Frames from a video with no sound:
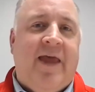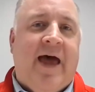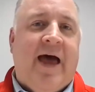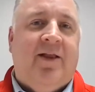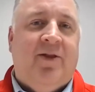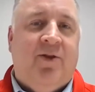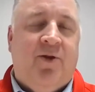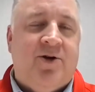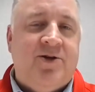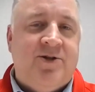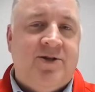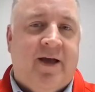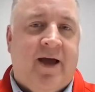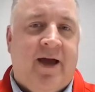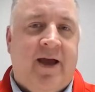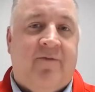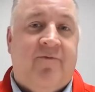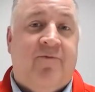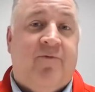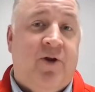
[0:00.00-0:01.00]
that looks
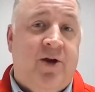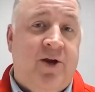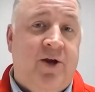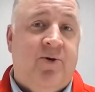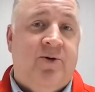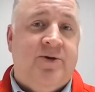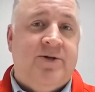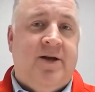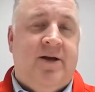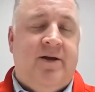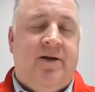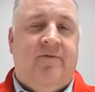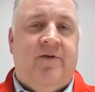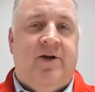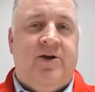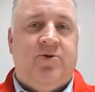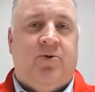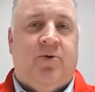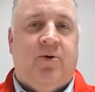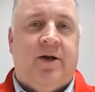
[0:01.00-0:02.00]
like for you as an
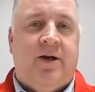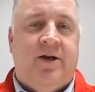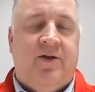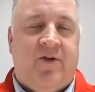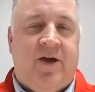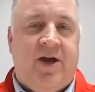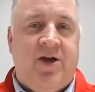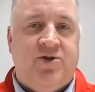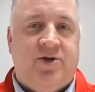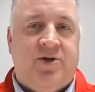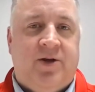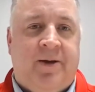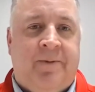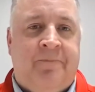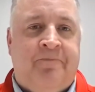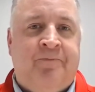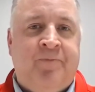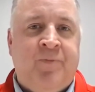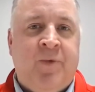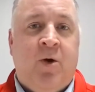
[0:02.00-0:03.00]
individual
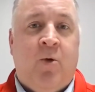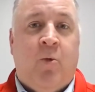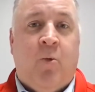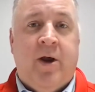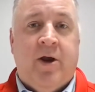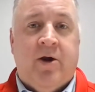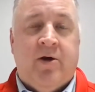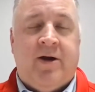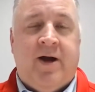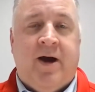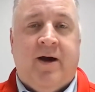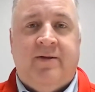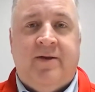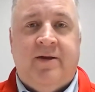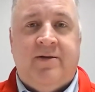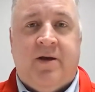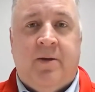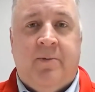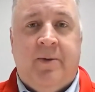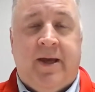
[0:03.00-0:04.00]
organization, where your
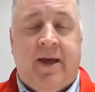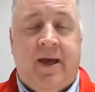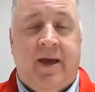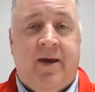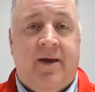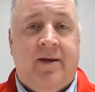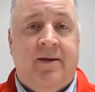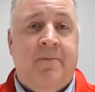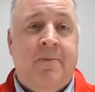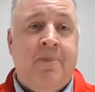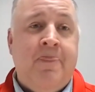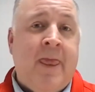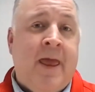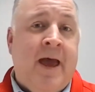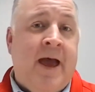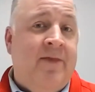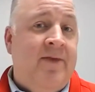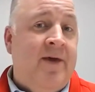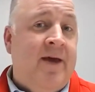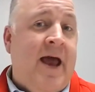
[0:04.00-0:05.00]
content's coming in,
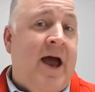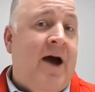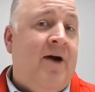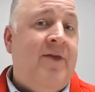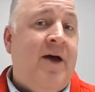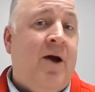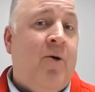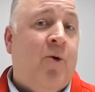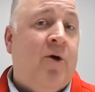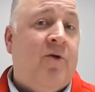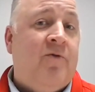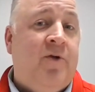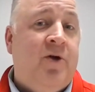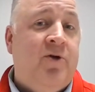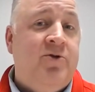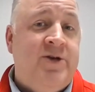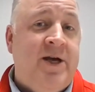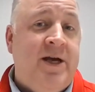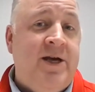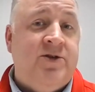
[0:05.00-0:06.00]
and then how that
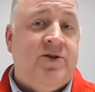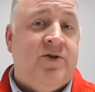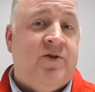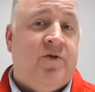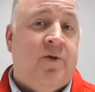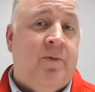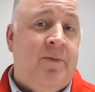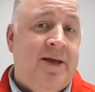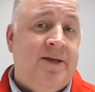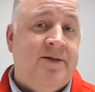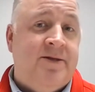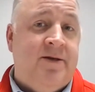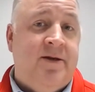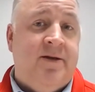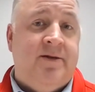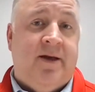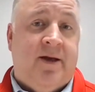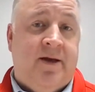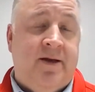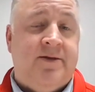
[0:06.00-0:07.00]
workflow changes from
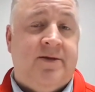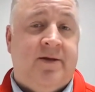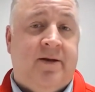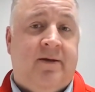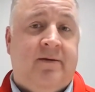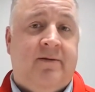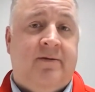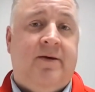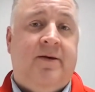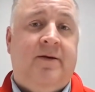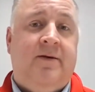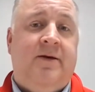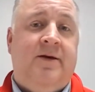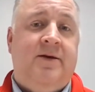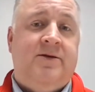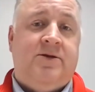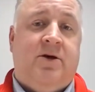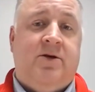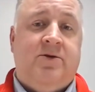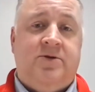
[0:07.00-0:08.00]
incident to incident
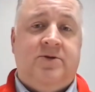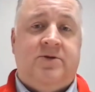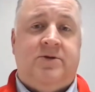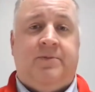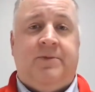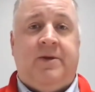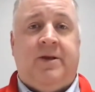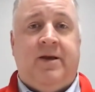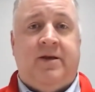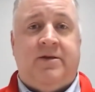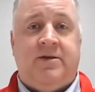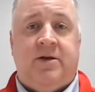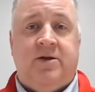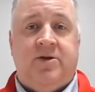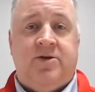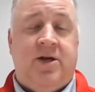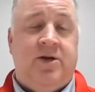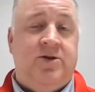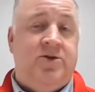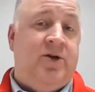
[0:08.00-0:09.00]
is also something that's
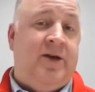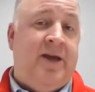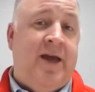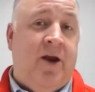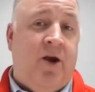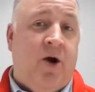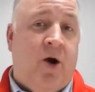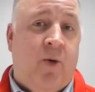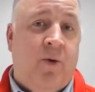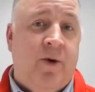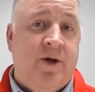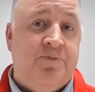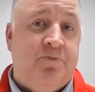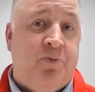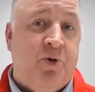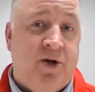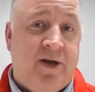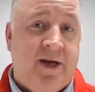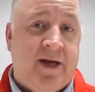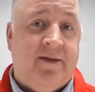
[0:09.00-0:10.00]
going to change. You can't always
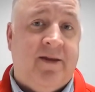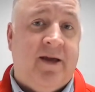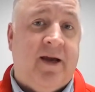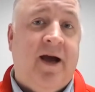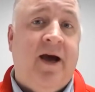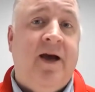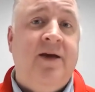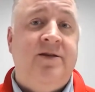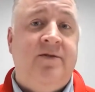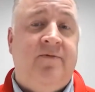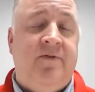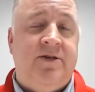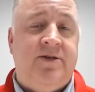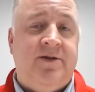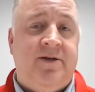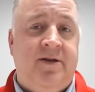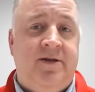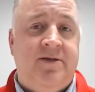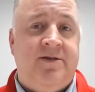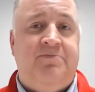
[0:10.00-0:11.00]
predict the kinds of
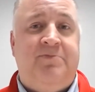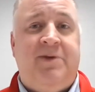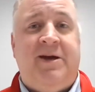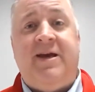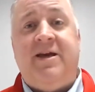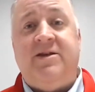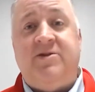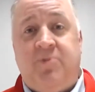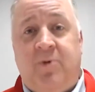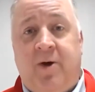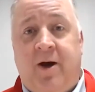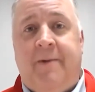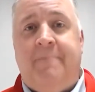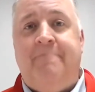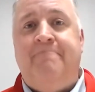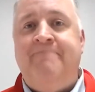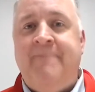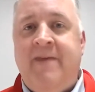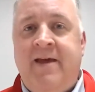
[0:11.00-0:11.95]
incidents, but guess what?